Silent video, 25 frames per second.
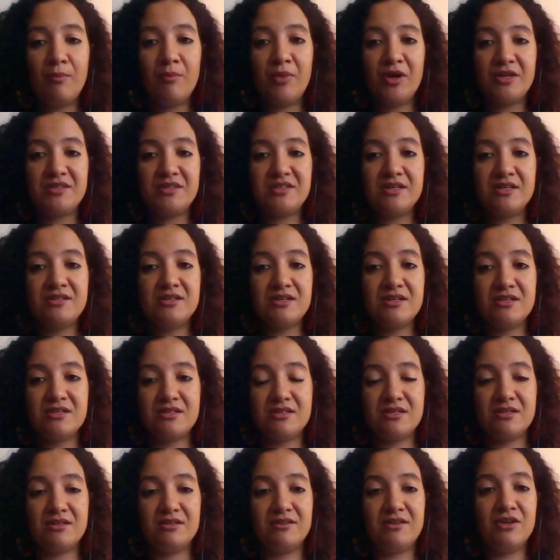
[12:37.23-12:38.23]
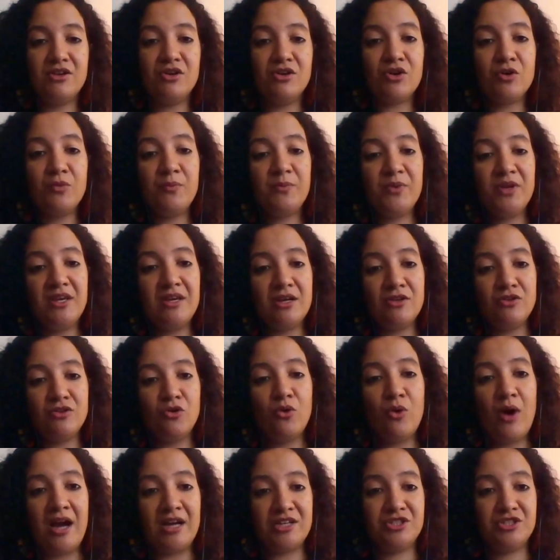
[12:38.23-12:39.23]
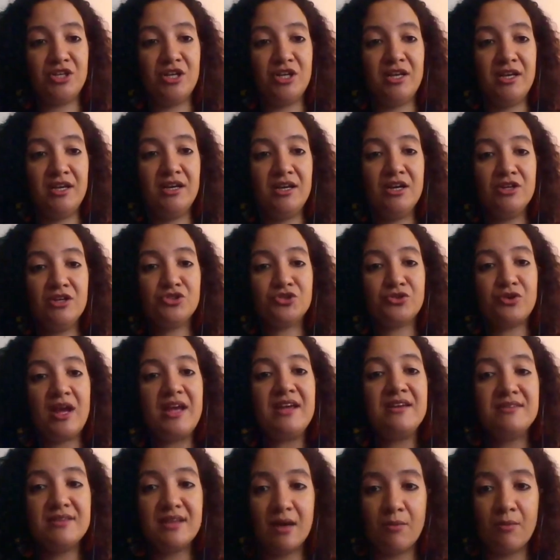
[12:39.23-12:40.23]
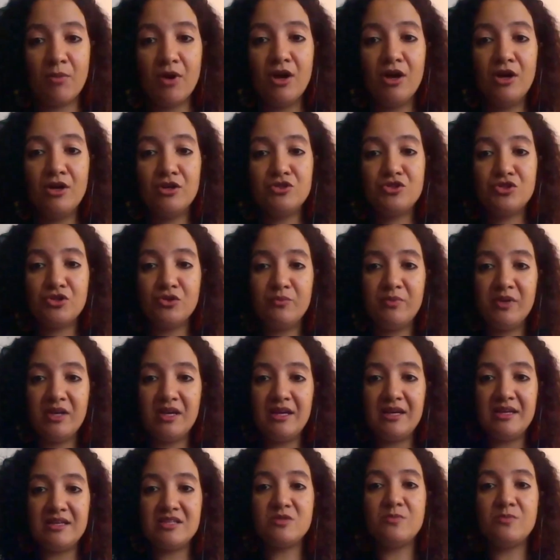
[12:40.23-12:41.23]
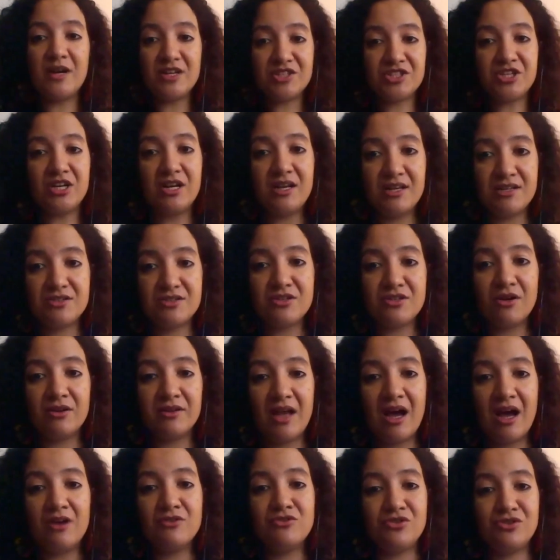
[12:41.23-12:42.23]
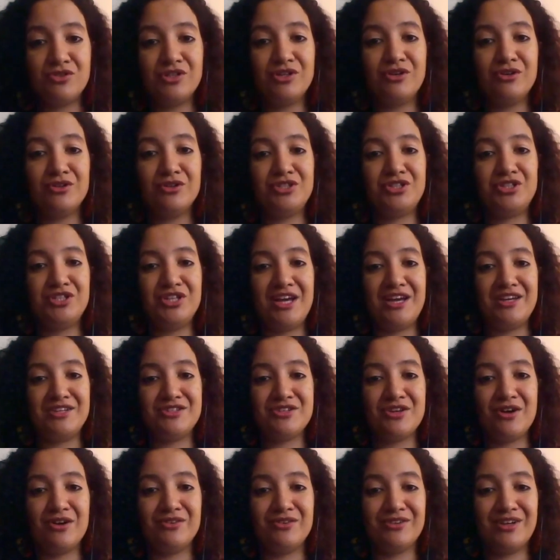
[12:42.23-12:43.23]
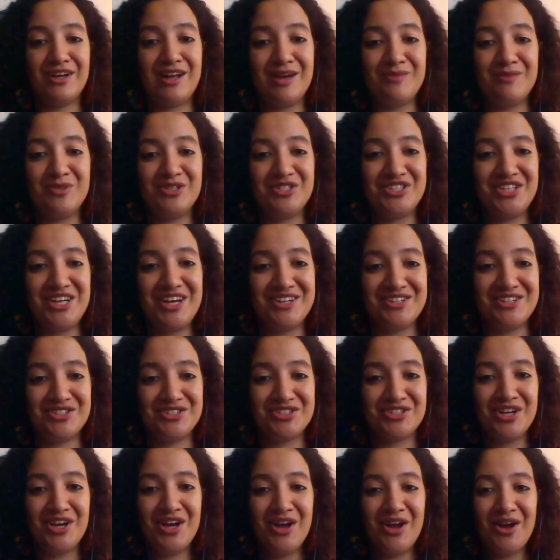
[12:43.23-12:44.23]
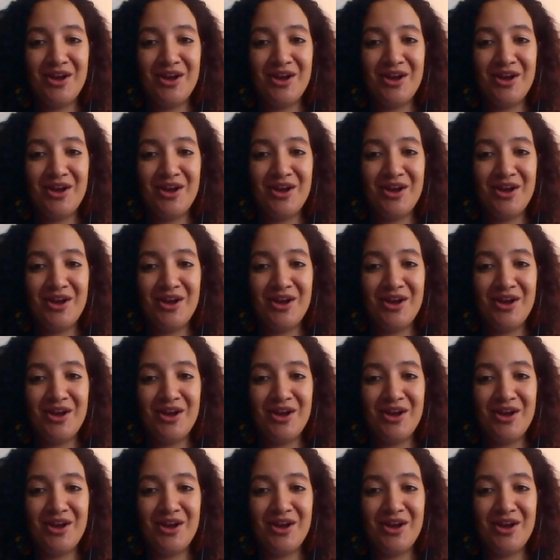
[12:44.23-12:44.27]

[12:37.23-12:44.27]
But it is the European who actually trained them to be specialists on how to negotiate on climate change,